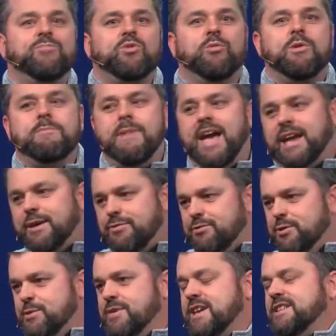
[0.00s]
We make it
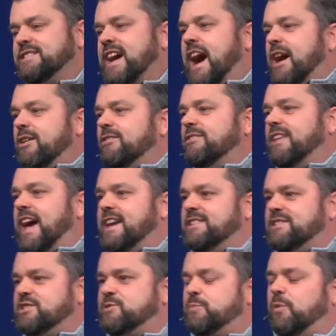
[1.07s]
through the entire light
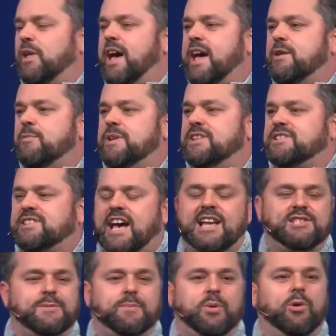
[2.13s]
display. We
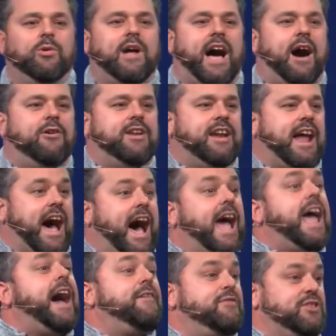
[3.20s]
decide to pull out, and
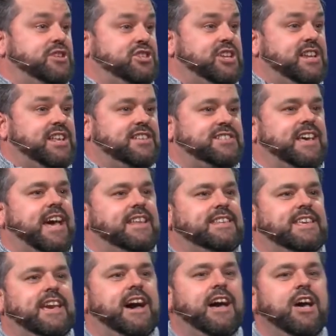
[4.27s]
I have the genius
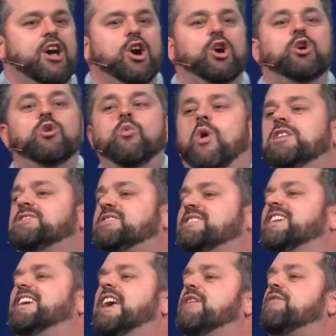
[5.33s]
idea who wants
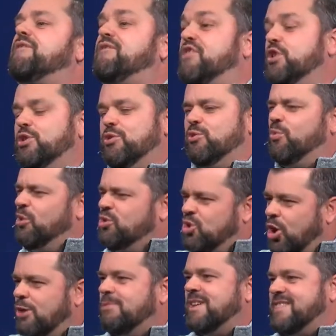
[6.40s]
to get food? Well,
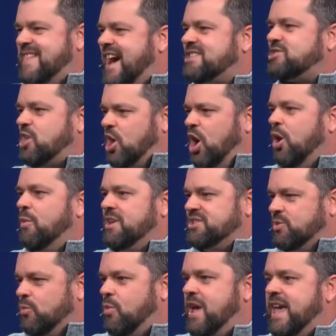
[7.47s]
normally that's always
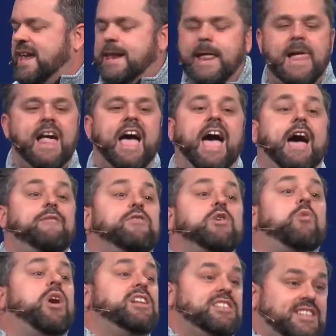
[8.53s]
a win.
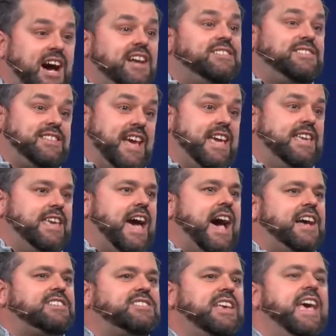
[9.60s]
Everyone does say
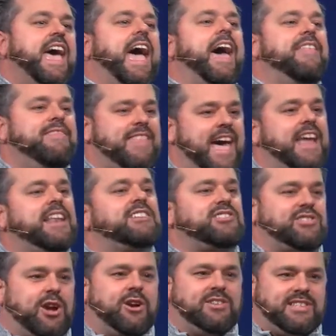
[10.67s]
yes, and then it
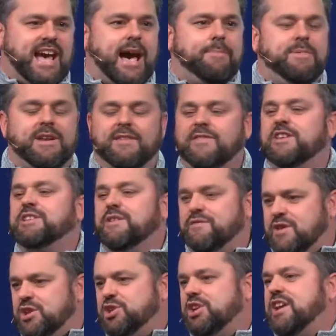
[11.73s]
starts happening the
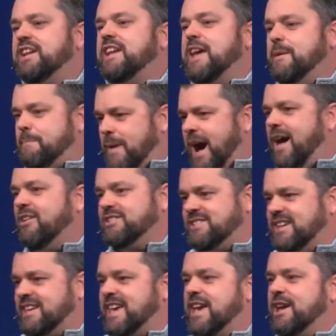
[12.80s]
division and
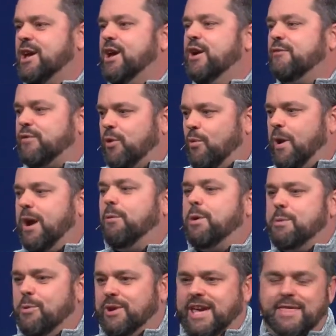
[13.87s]
politicking for where
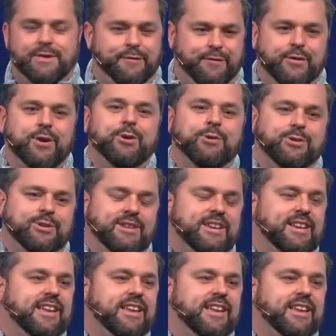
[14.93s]
we will get the food.